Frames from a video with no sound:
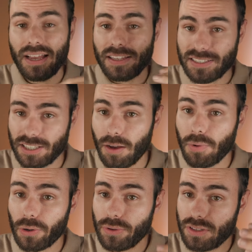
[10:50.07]
Some
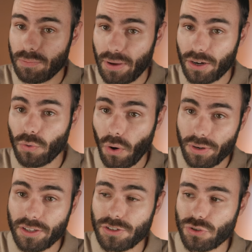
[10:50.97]
are going to be better
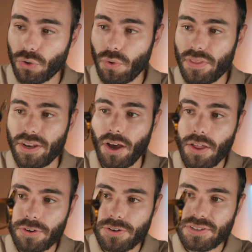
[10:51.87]
quality control than
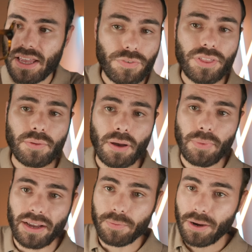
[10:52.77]
others. If you're thinking about
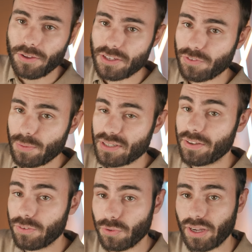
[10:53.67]
buying a pair of these frames, I
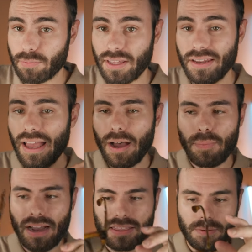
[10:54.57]
definitely recommend
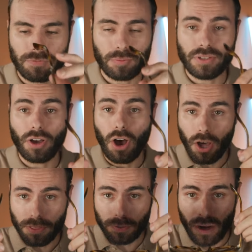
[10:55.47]
buying them from an
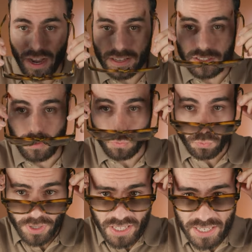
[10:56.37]
authorized
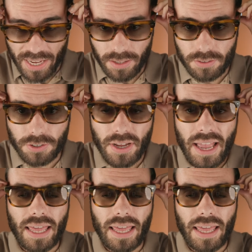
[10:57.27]
retailer.